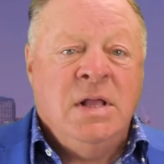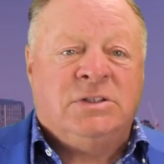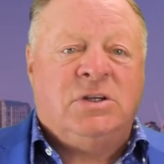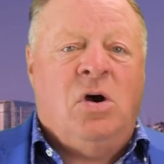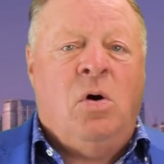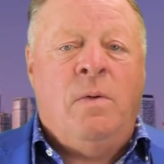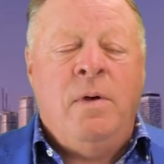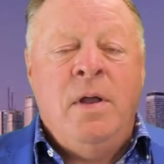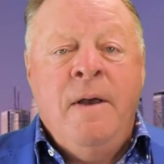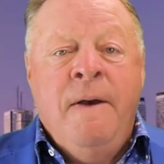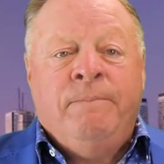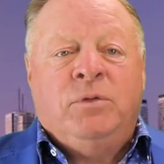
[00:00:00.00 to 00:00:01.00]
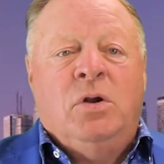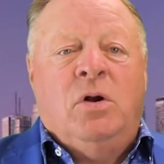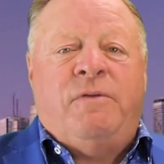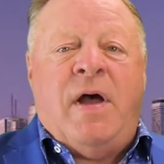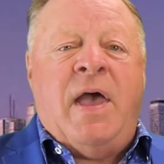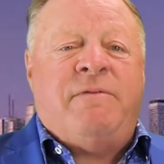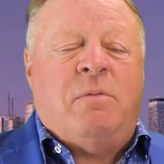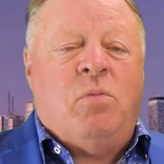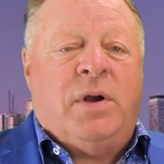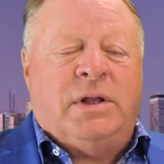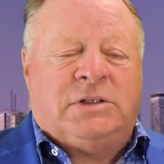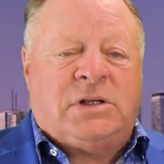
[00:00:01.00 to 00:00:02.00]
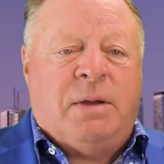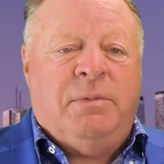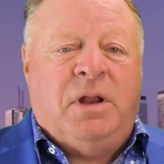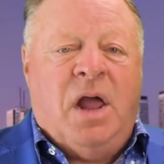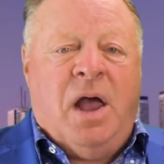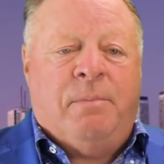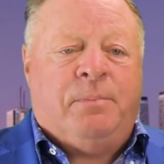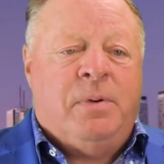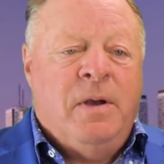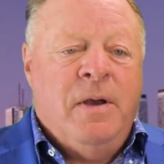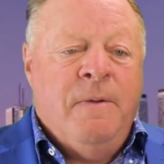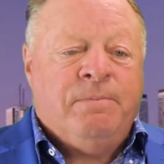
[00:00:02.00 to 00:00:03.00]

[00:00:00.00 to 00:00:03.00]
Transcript: So, you know, if I have a mortgage coming up,